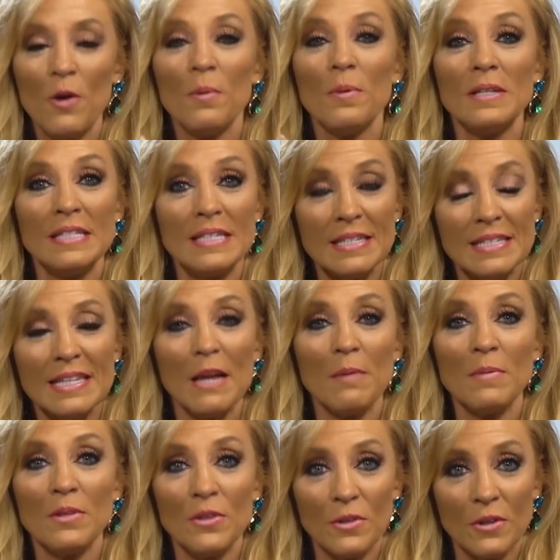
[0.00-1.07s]
Well, it's the same
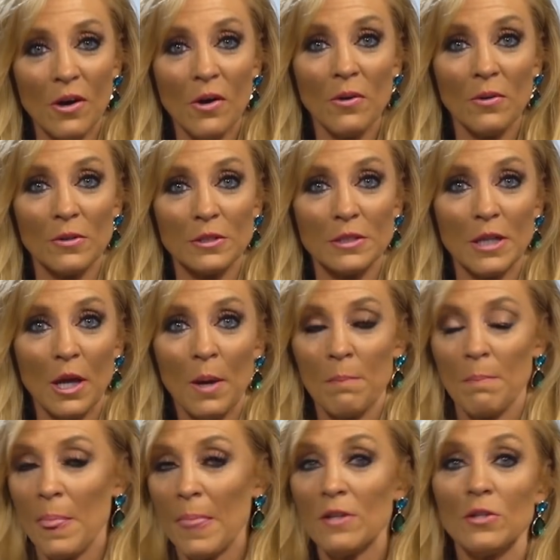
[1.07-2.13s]
with your goals.
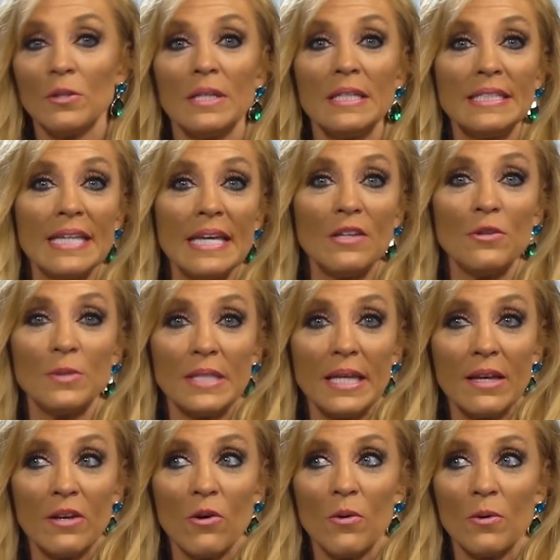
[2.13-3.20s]
So let's say you set
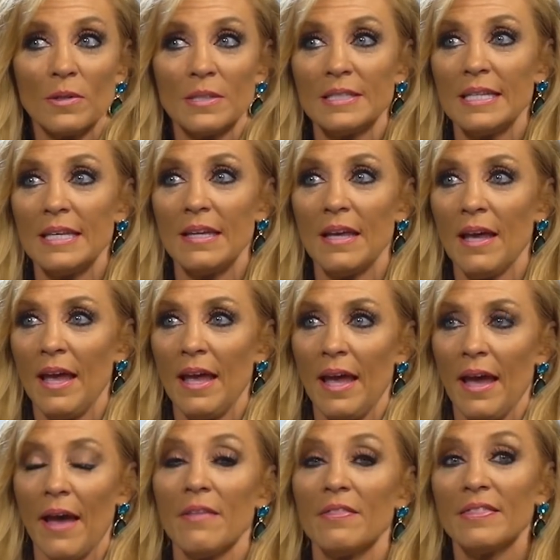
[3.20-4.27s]
a goal to see
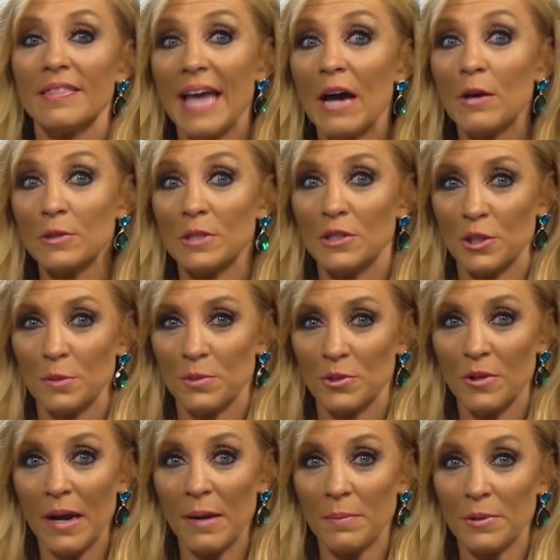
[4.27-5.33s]
1,000
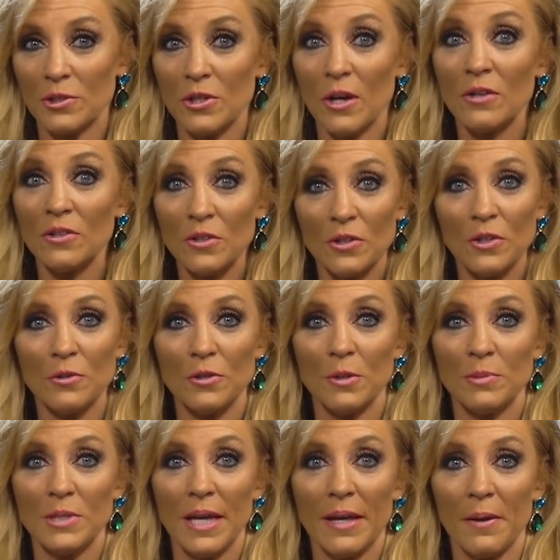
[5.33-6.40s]
subscribers on your
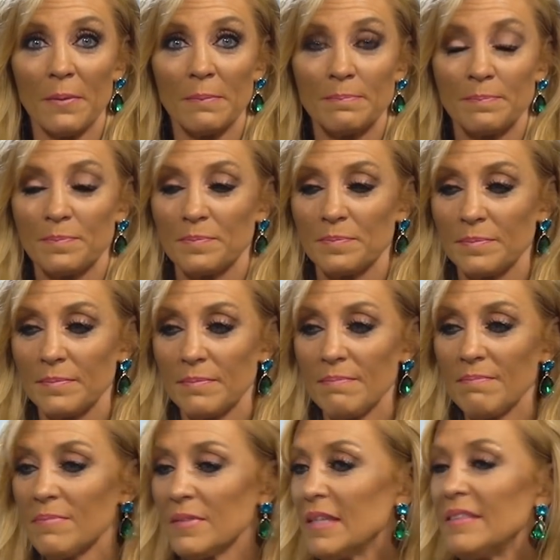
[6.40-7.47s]
YouTube channel.
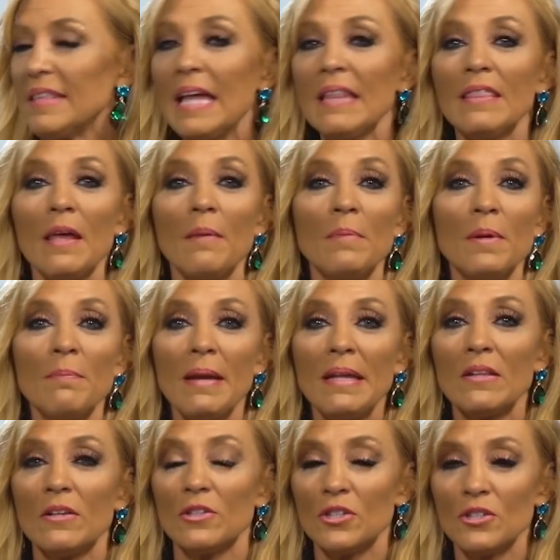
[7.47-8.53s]
That number may
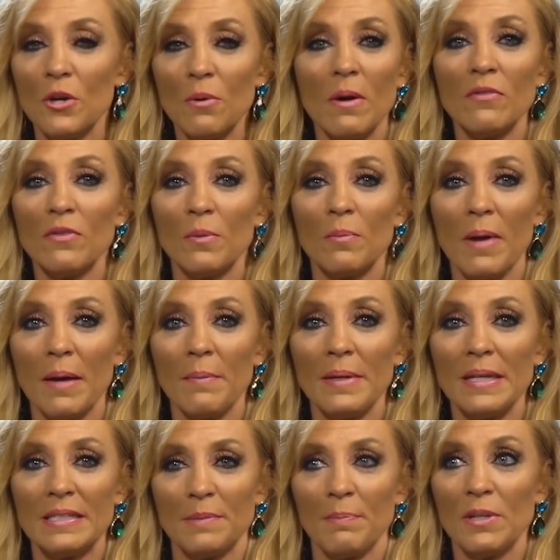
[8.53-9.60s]
look so
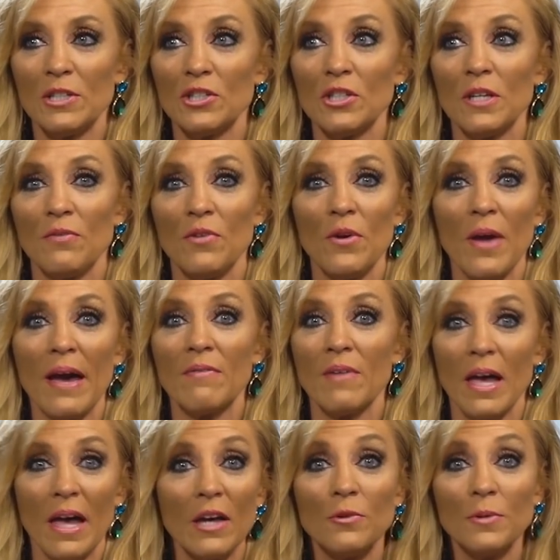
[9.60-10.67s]
overwhelming, especially if you have
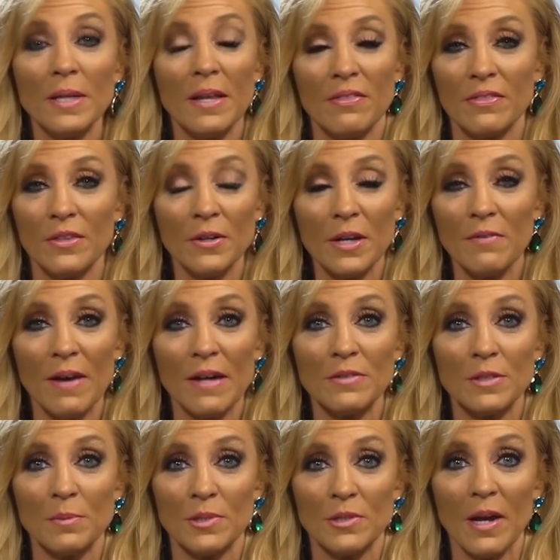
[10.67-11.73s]
135
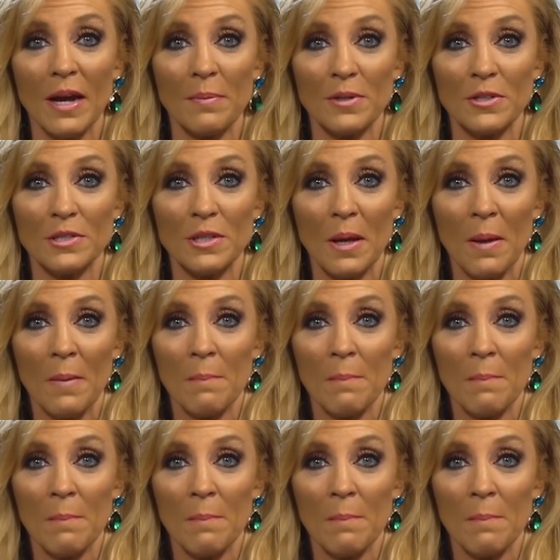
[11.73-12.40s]
subscribers.